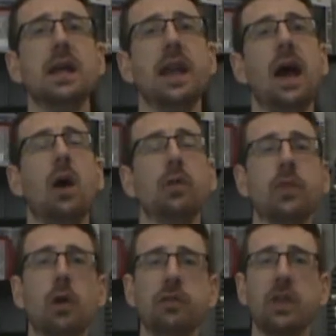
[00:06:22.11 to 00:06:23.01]
Now,
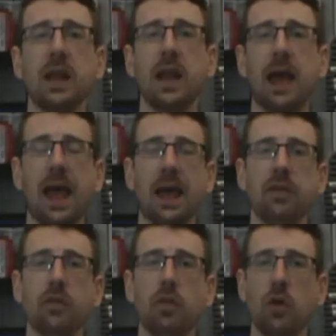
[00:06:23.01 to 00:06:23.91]
Dolph Ziggler
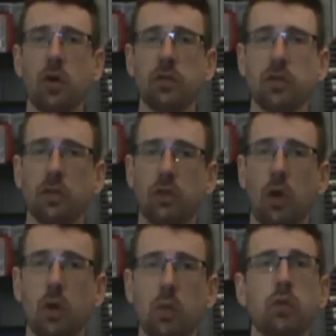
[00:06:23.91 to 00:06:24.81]
has not
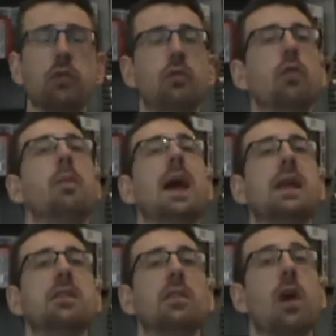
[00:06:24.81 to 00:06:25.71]
told Drew
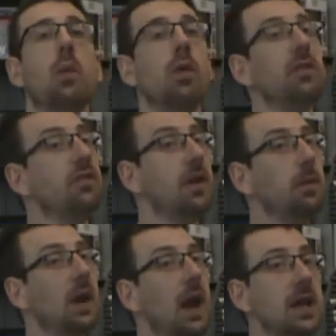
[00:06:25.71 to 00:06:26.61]
McIntyre what the
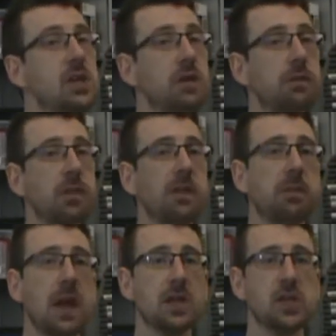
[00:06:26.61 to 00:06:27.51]
stipulation for this
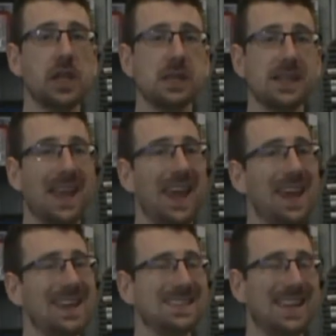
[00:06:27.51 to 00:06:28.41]
match is that
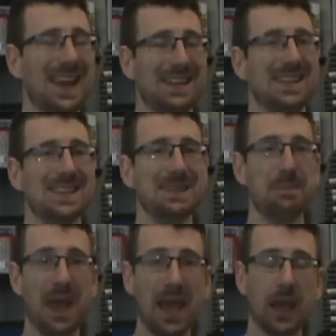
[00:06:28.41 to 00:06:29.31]
he is getting to
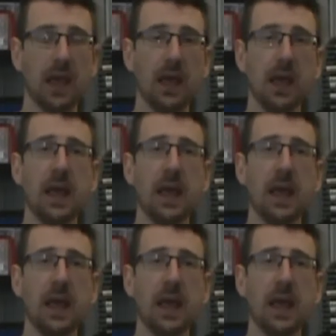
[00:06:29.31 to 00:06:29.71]
pick.